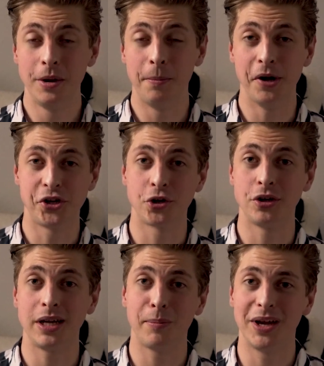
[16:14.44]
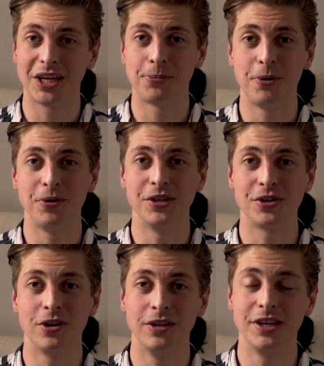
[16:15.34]
my journey and my experience
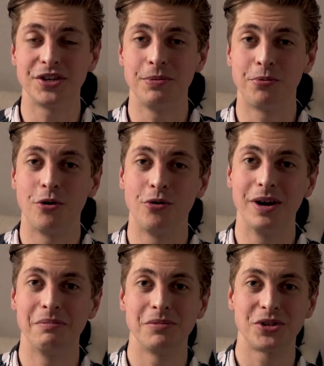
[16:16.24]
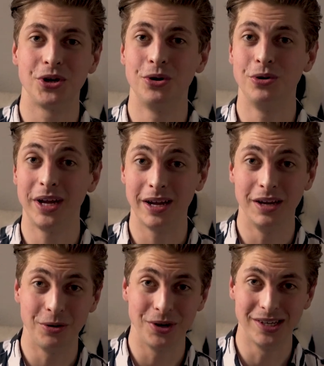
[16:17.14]
on the Disney program. So yeah,
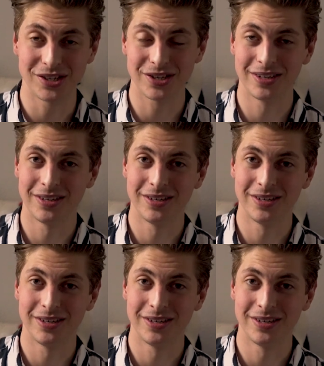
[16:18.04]
here it is.